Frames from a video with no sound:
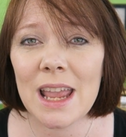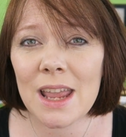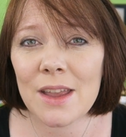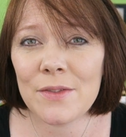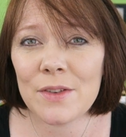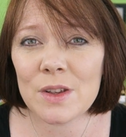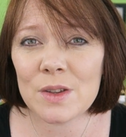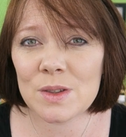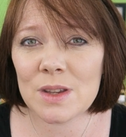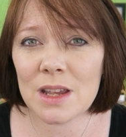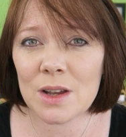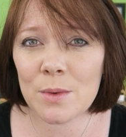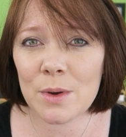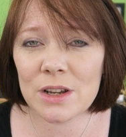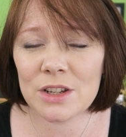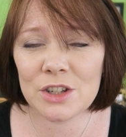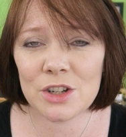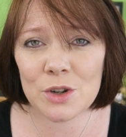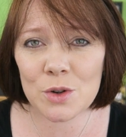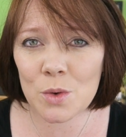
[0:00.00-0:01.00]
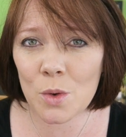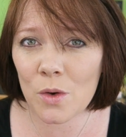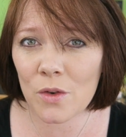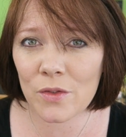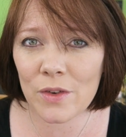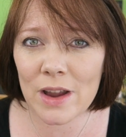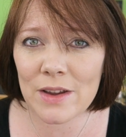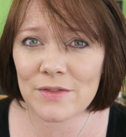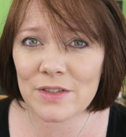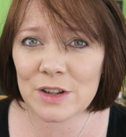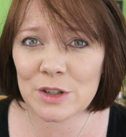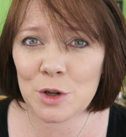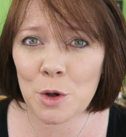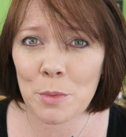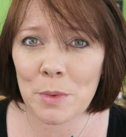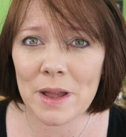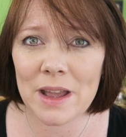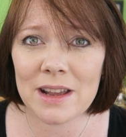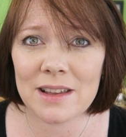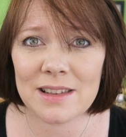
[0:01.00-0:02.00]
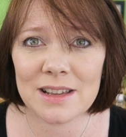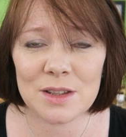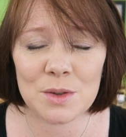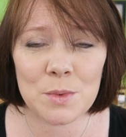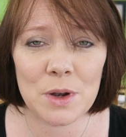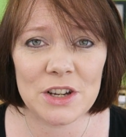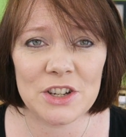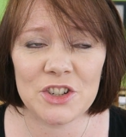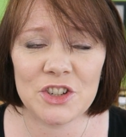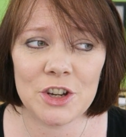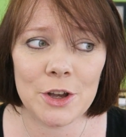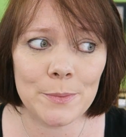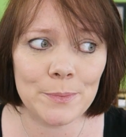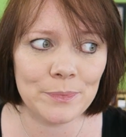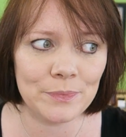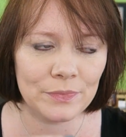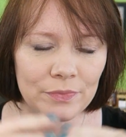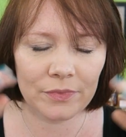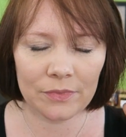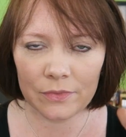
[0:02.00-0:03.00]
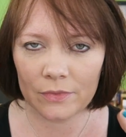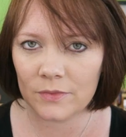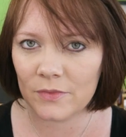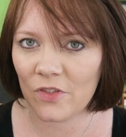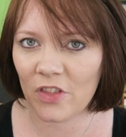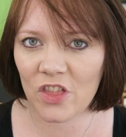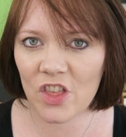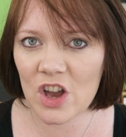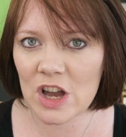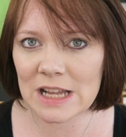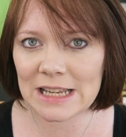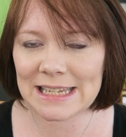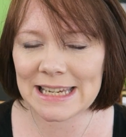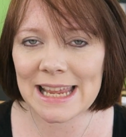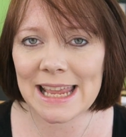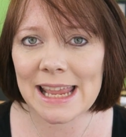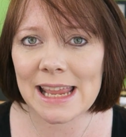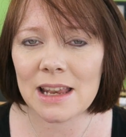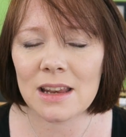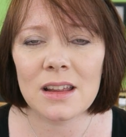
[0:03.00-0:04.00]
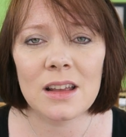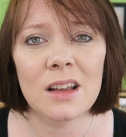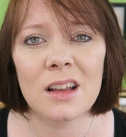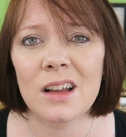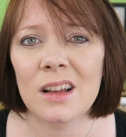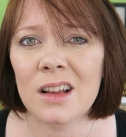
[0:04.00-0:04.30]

If you see a question on your favourite topic, that's question 13,